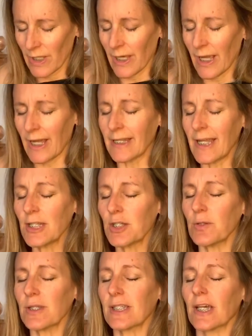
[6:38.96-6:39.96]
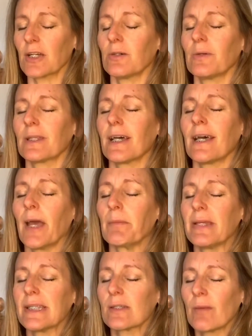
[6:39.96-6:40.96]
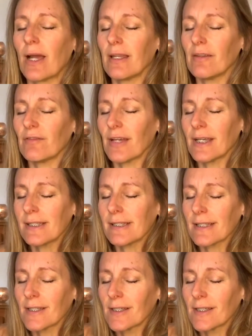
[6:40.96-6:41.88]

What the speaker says: And then do a circle with a happy, smiley face.